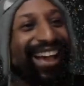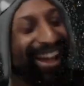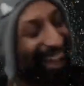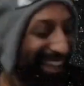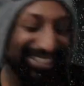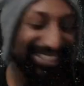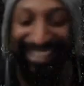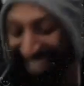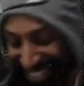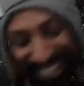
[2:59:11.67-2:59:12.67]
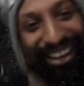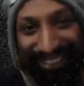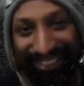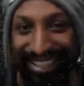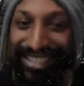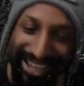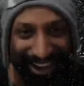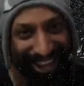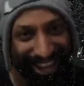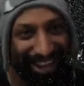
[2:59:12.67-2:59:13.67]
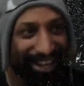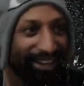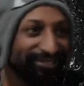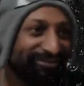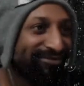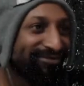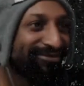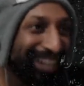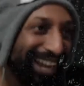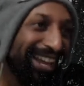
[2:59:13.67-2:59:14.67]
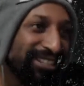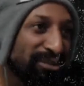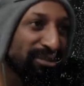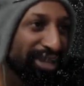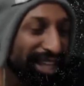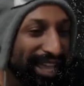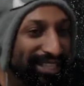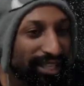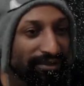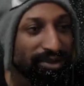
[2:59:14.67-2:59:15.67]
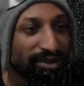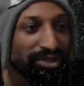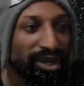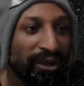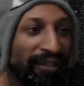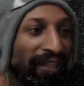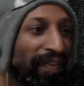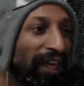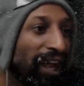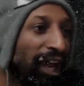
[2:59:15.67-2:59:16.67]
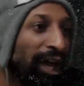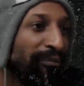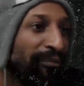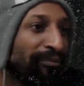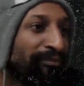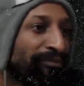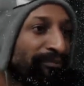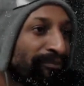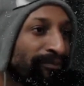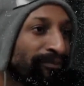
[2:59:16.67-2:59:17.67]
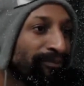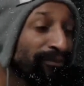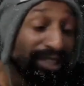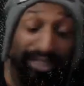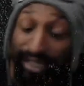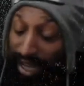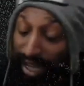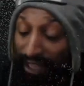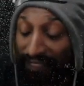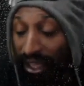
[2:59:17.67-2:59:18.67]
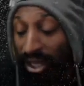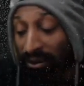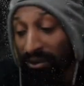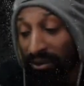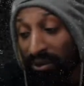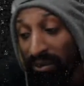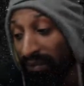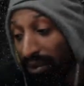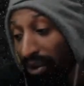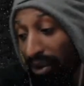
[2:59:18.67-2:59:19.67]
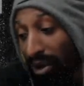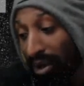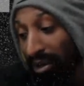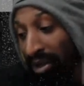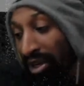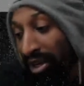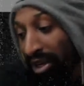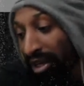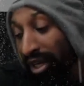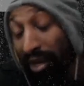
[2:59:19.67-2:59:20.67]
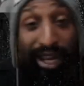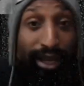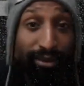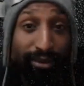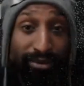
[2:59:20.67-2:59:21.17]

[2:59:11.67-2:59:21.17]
uh, see, this is it. This is it right here. Right here. It's going to be the last episode, y'all. Um, once again, I thank you for coming out,